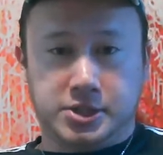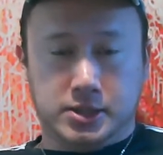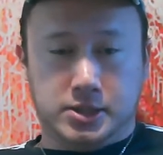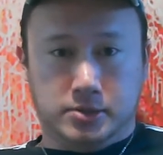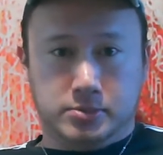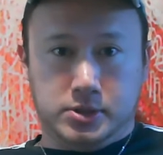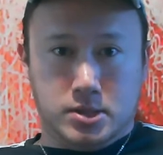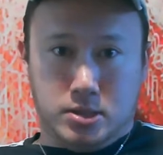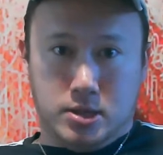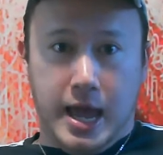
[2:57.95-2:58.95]

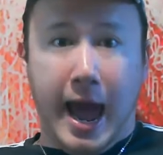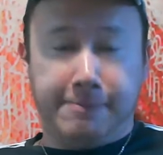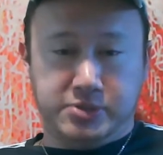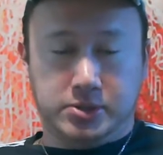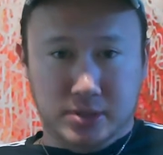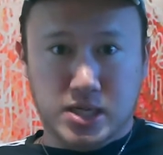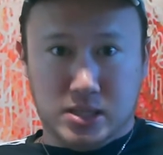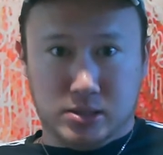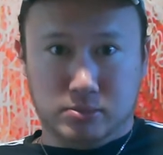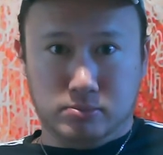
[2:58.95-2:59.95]
systems
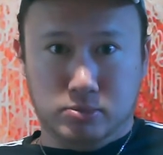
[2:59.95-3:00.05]
obsolete.